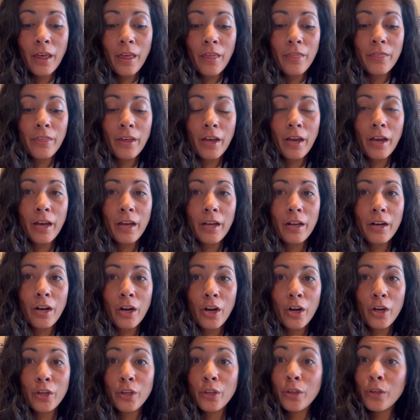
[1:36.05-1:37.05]
that
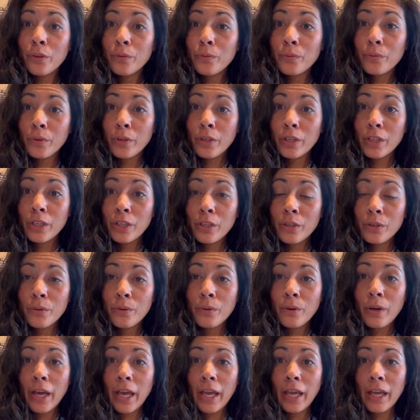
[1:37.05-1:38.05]
are good for
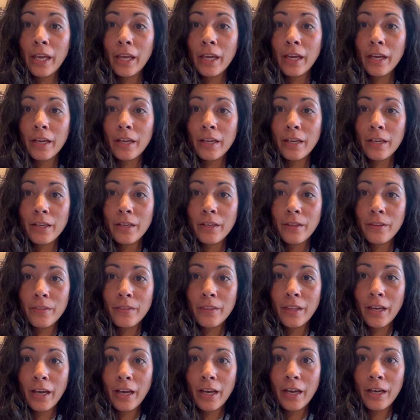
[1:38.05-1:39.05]
you and
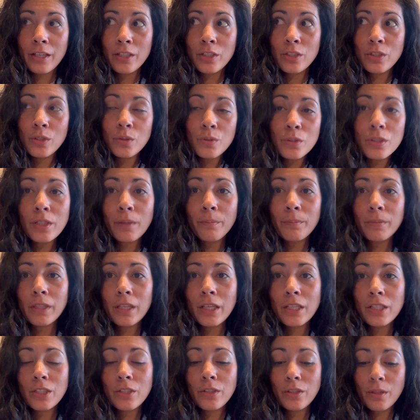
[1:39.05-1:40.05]
that do
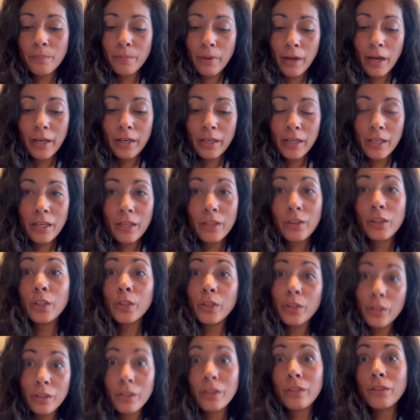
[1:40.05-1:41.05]
something to the body,
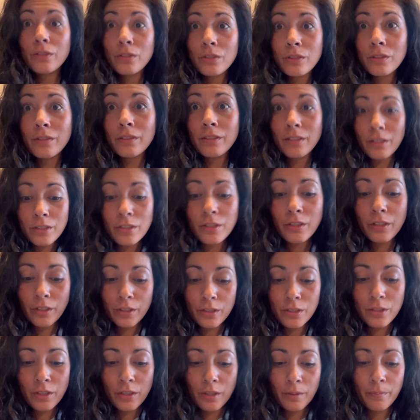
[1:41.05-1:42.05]
does good
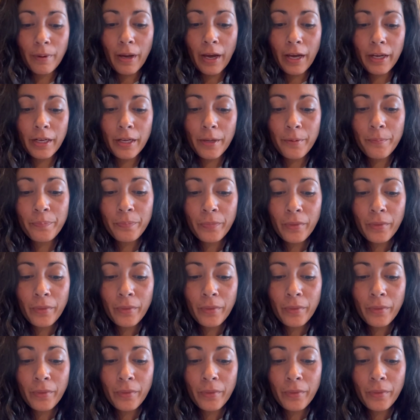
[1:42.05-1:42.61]
to the body.